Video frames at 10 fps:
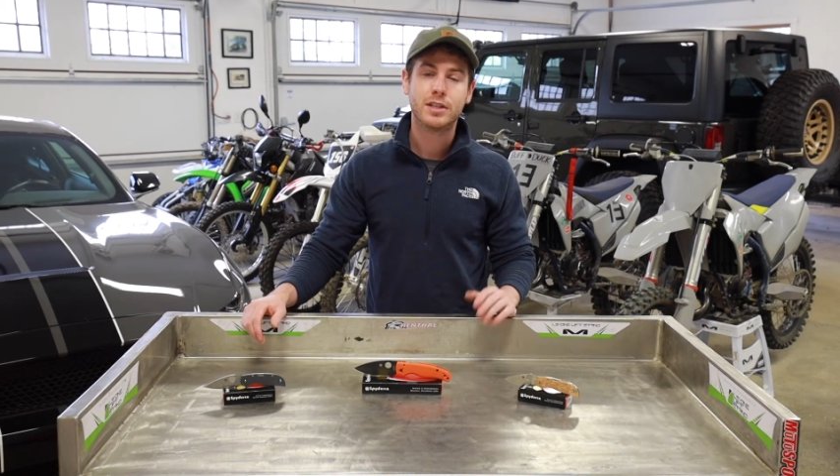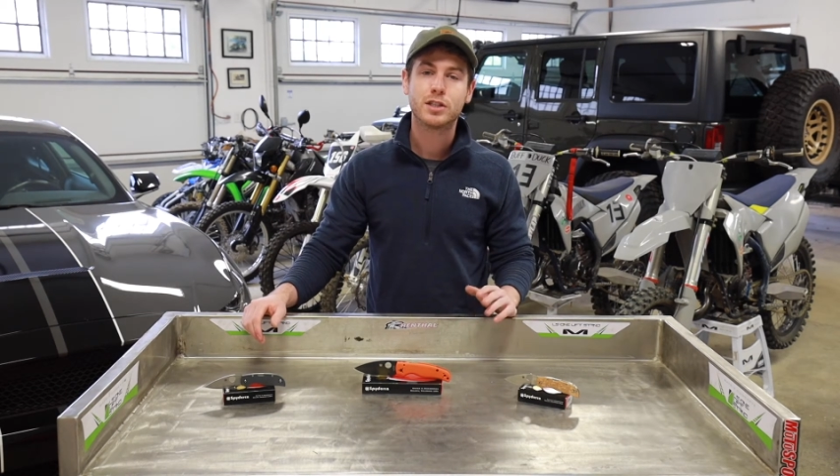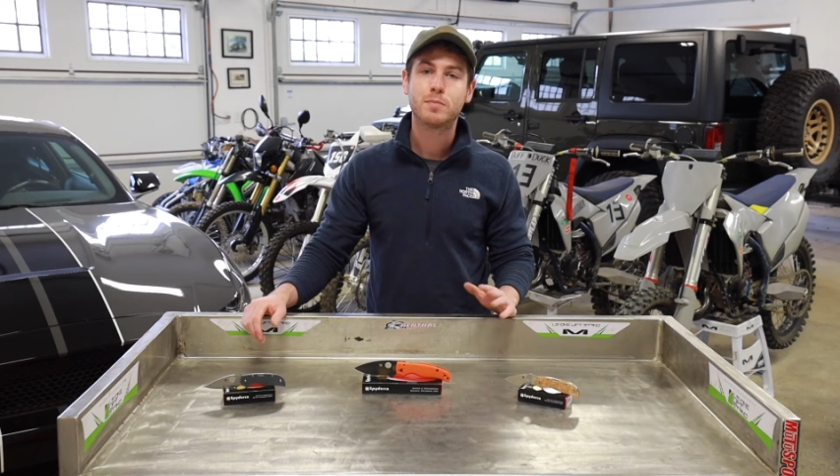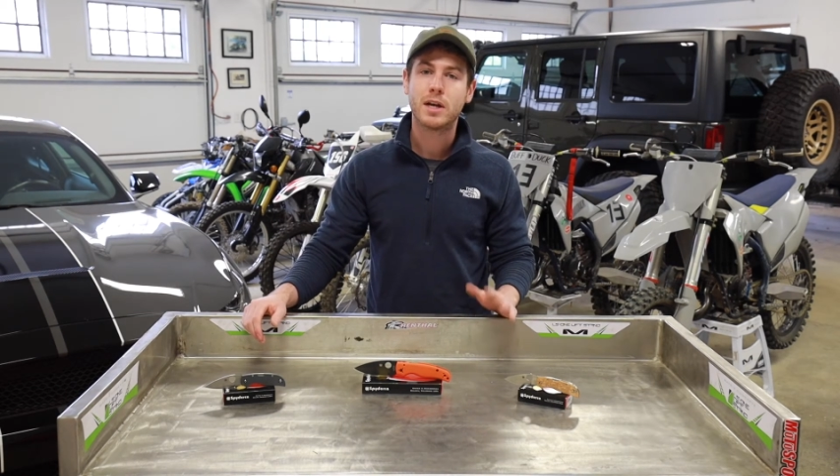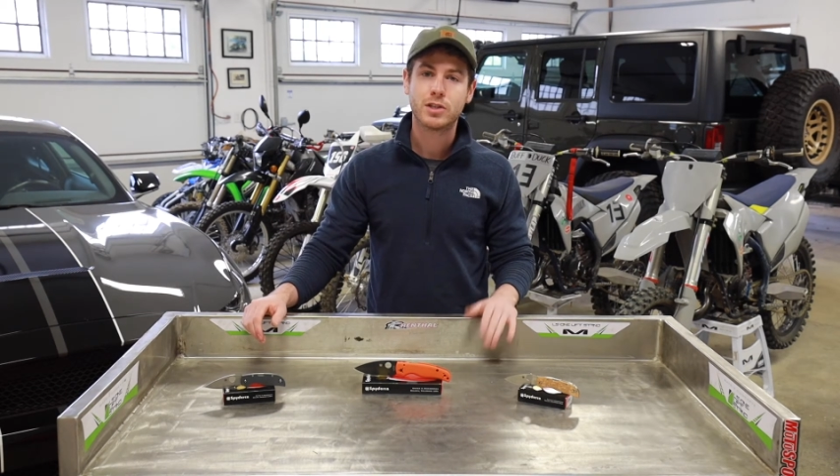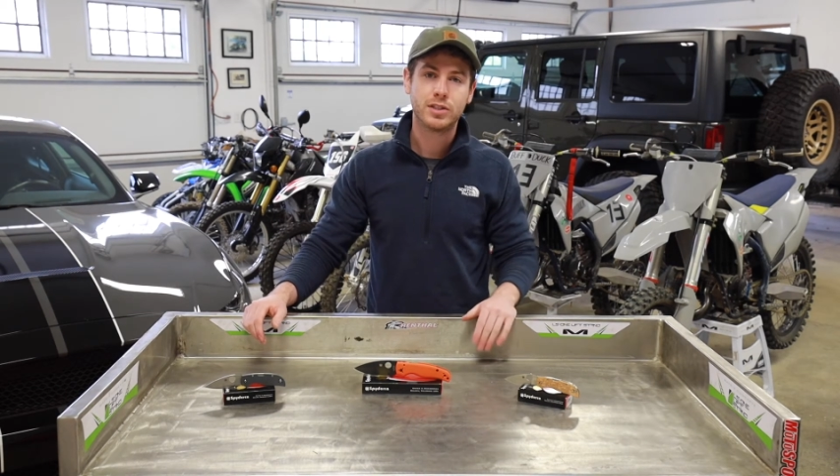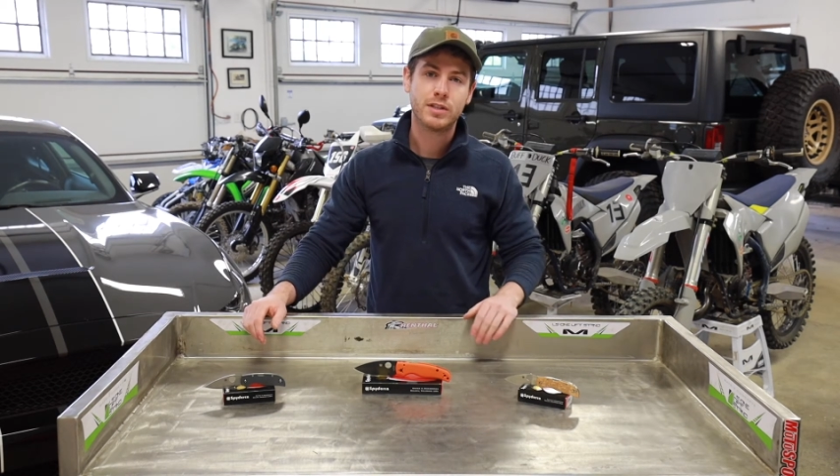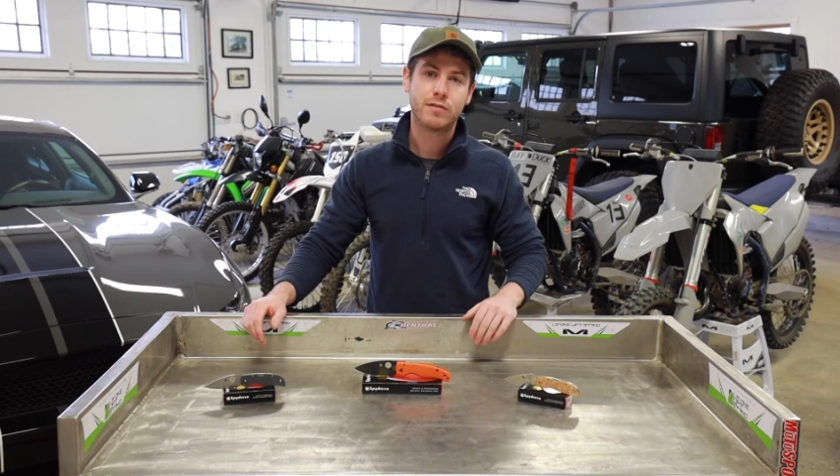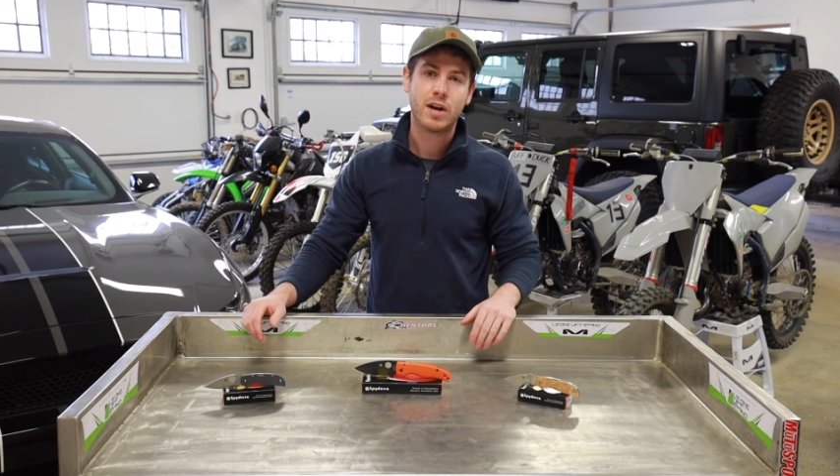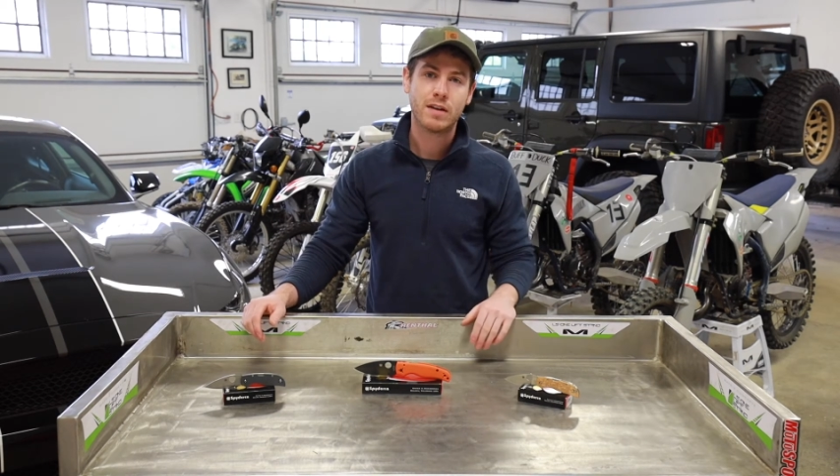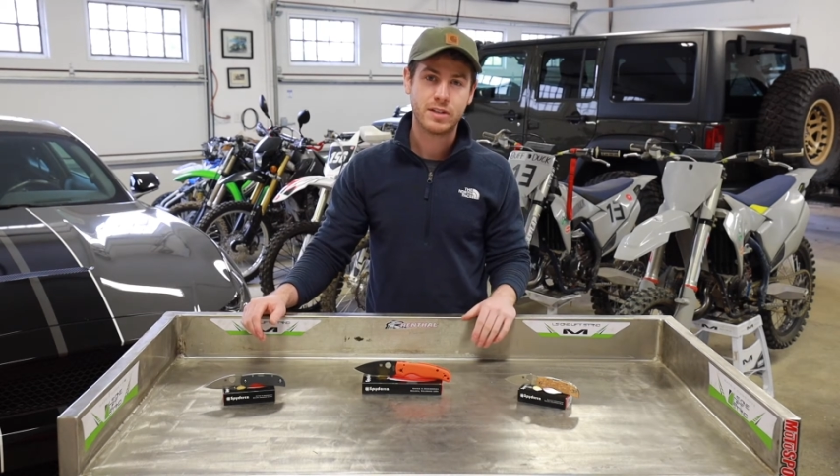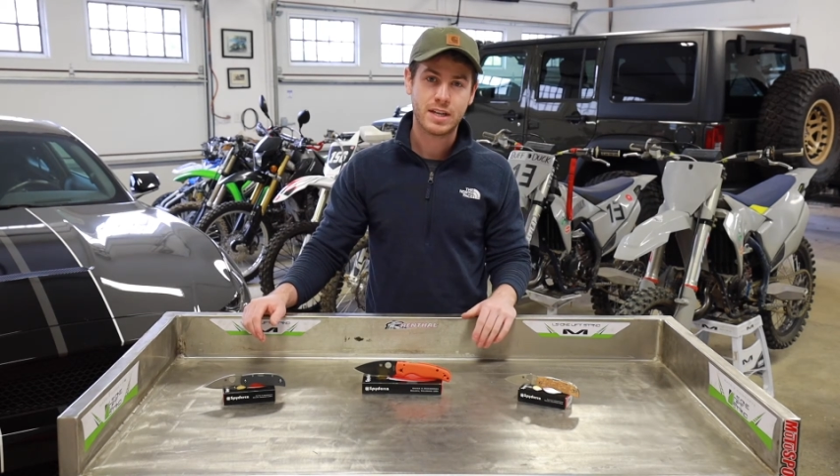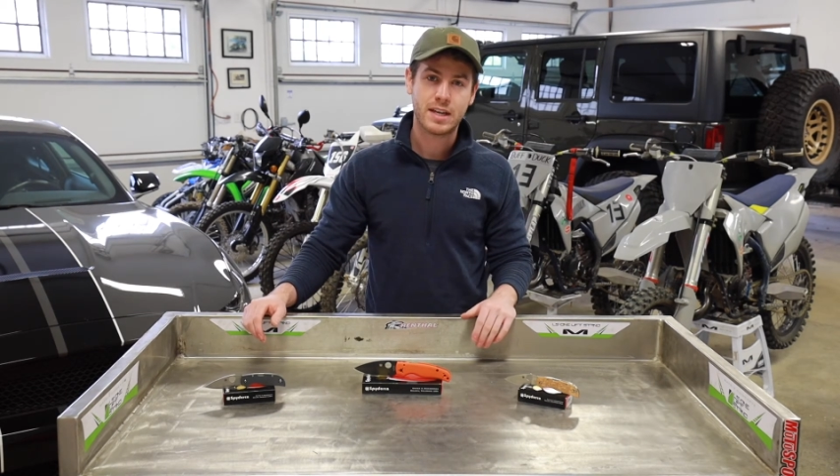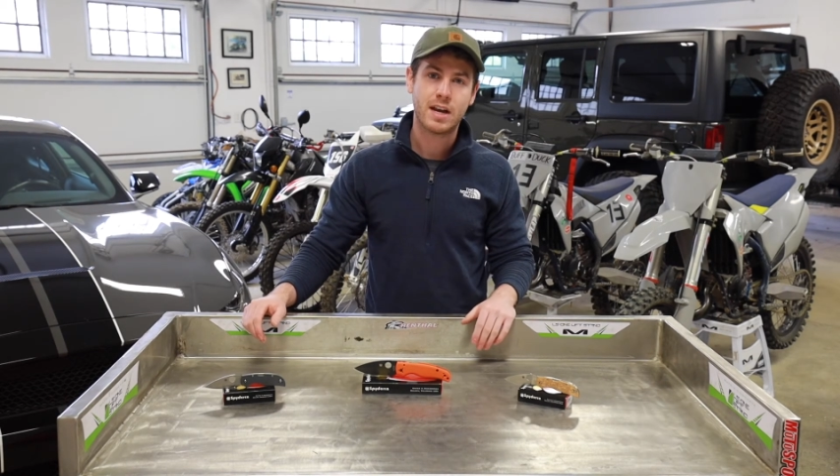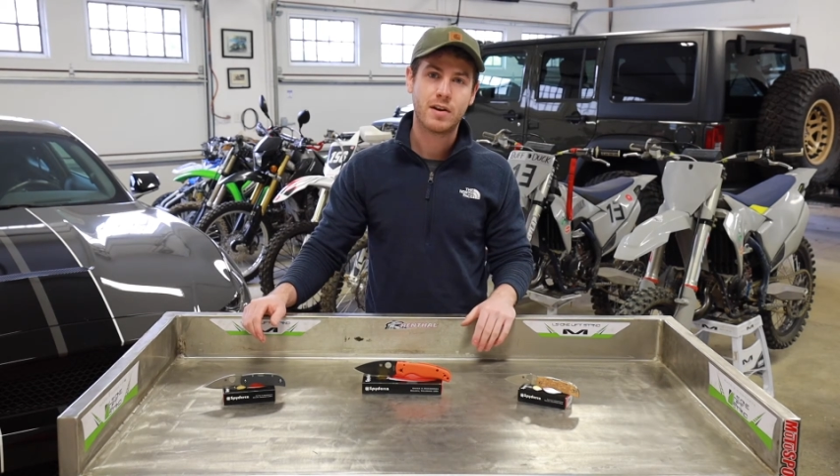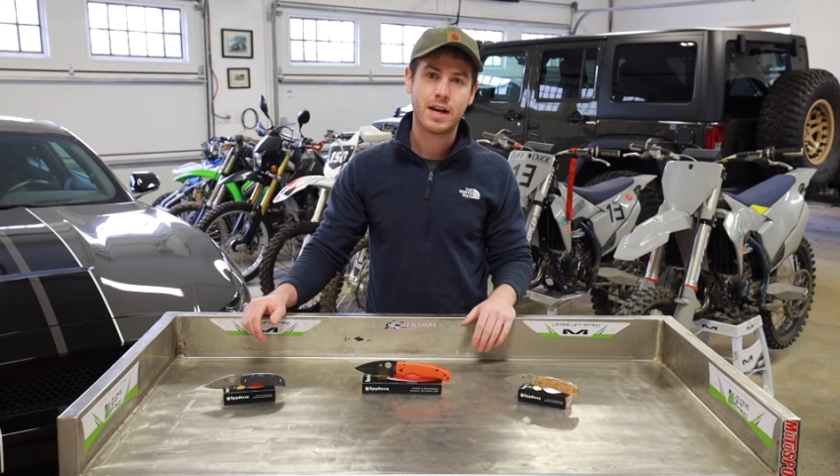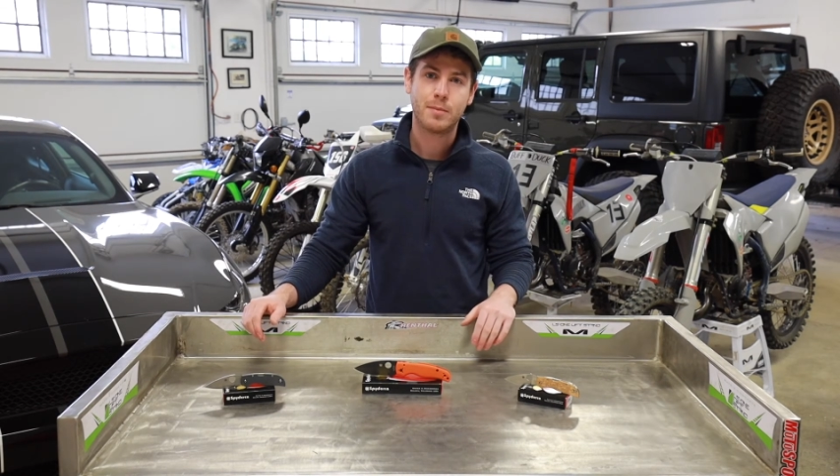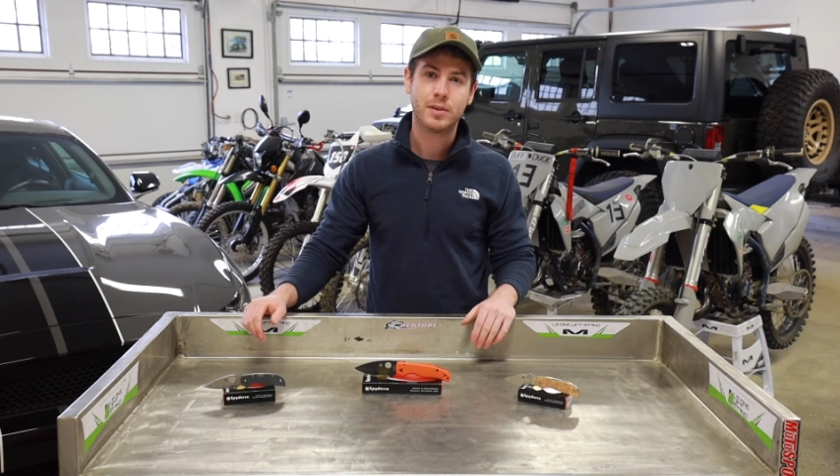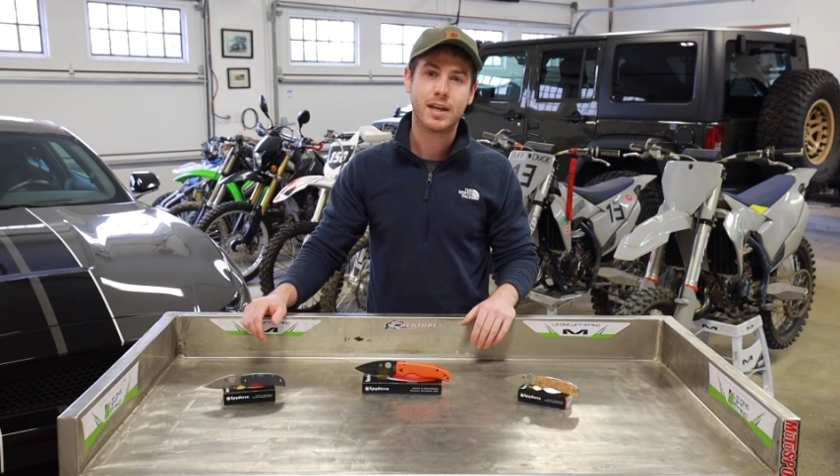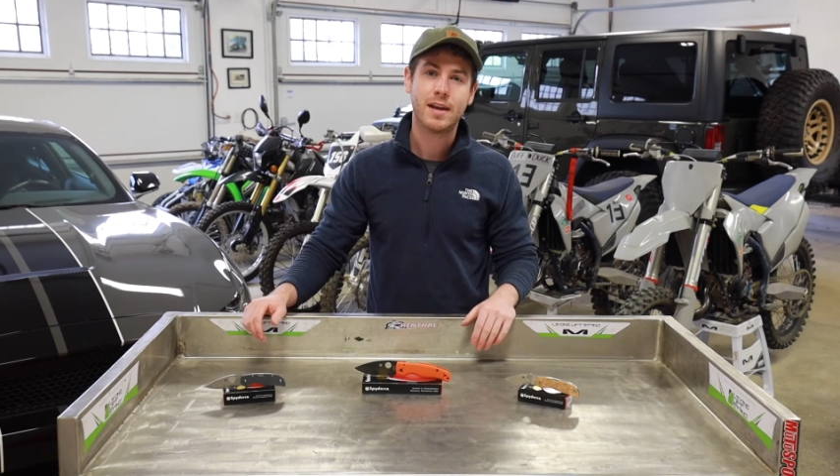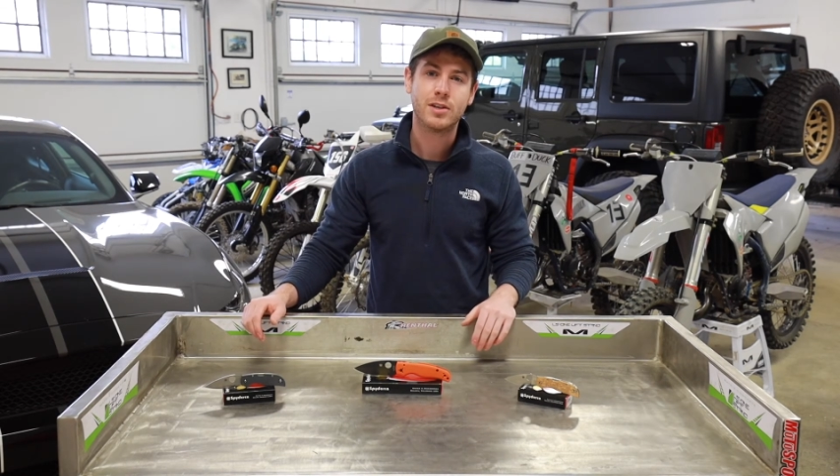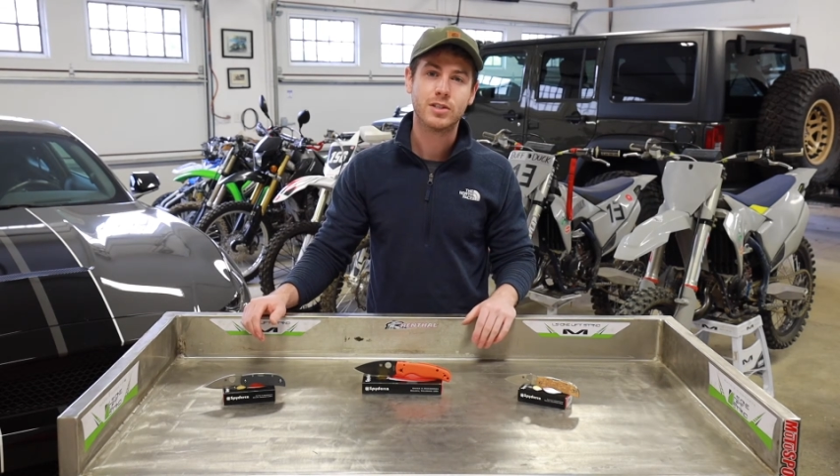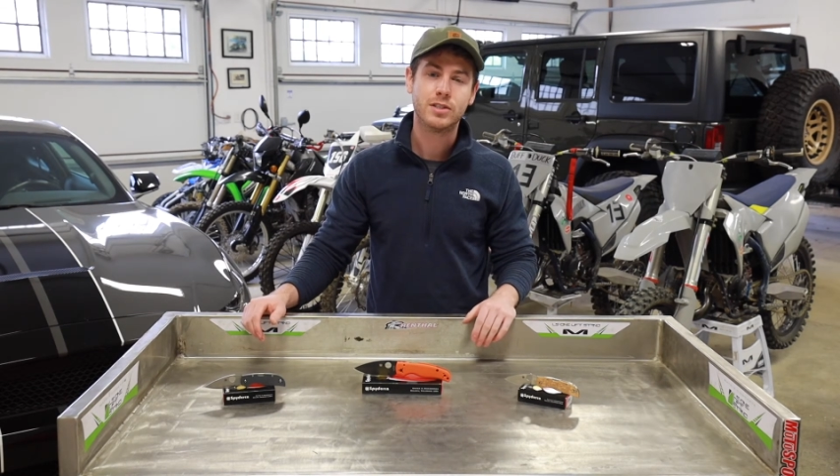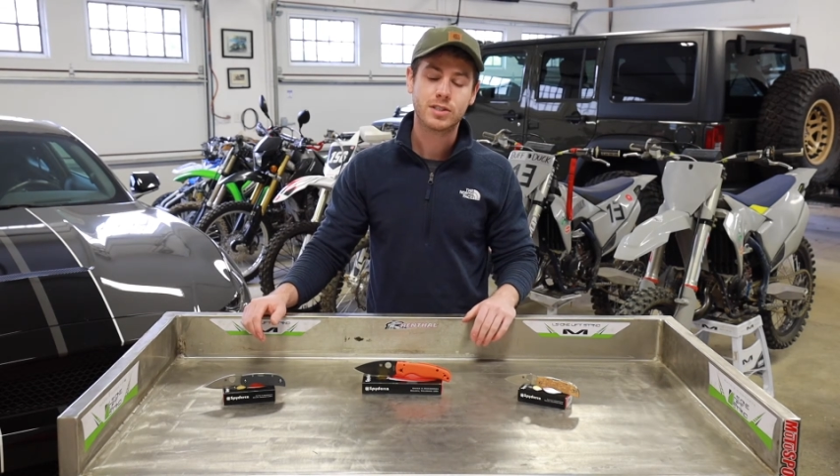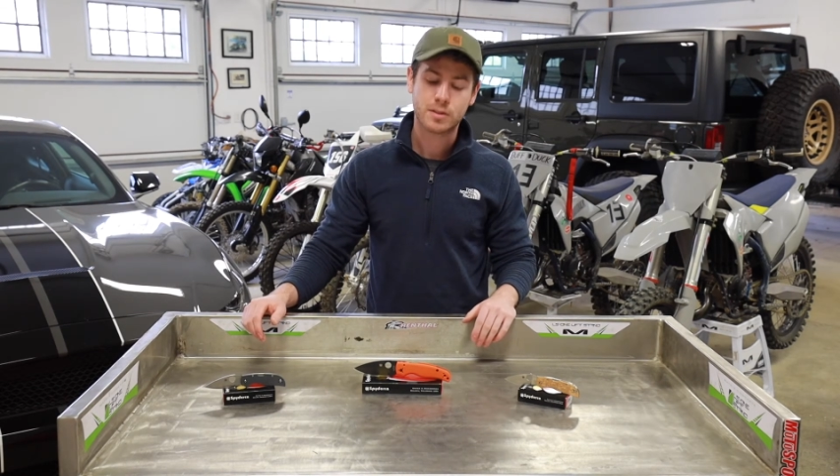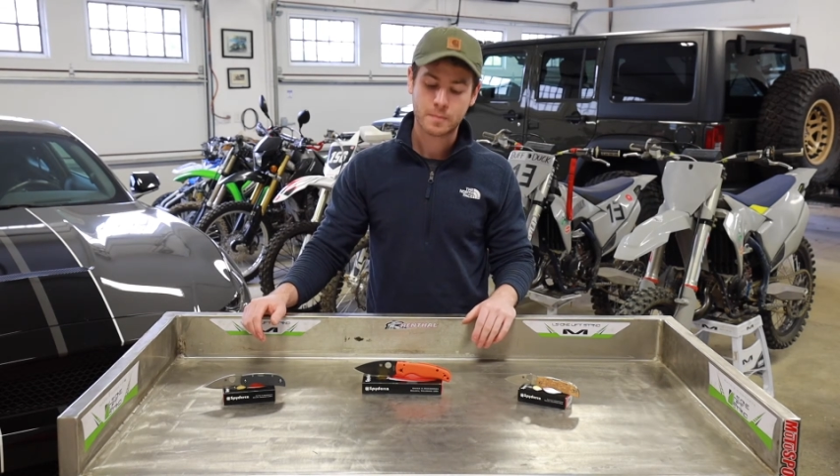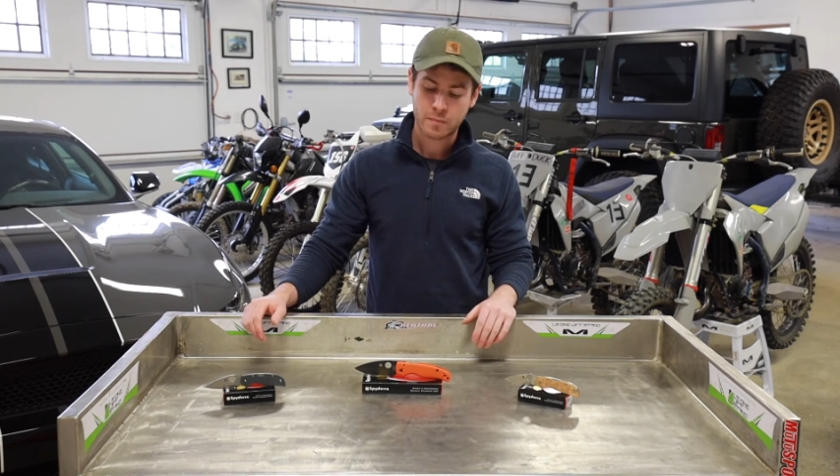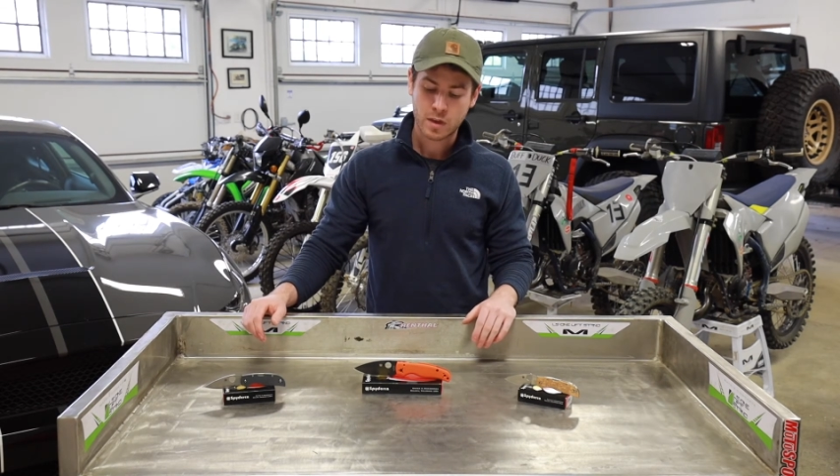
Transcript: especially for everyday carry applications.